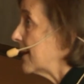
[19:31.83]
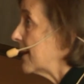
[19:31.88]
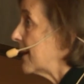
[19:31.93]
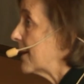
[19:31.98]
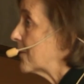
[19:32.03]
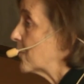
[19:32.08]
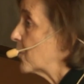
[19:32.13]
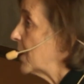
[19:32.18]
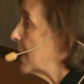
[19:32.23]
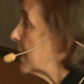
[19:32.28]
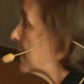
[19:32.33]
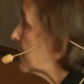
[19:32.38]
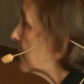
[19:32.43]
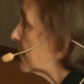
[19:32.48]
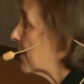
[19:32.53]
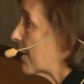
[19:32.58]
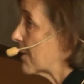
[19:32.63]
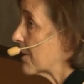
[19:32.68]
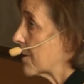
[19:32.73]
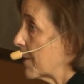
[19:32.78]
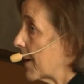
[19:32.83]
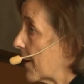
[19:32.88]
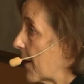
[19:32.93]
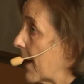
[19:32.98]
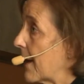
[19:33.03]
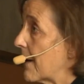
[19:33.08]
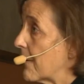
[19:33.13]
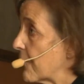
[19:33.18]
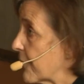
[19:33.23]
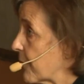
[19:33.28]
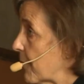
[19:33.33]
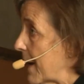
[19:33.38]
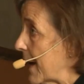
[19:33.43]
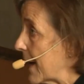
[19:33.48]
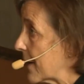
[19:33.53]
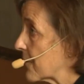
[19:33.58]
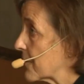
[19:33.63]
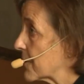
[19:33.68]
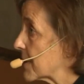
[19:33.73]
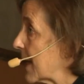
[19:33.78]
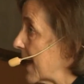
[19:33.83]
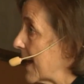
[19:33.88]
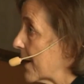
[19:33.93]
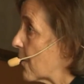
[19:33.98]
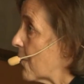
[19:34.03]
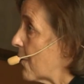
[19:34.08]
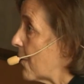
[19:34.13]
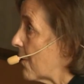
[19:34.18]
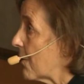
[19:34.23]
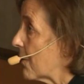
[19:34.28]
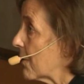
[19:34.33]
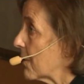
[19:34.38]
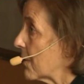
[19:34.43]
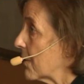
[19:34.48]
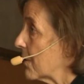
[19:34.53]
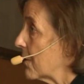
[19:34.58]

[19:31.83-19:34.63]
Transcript: And we didn't talk about health matters at all.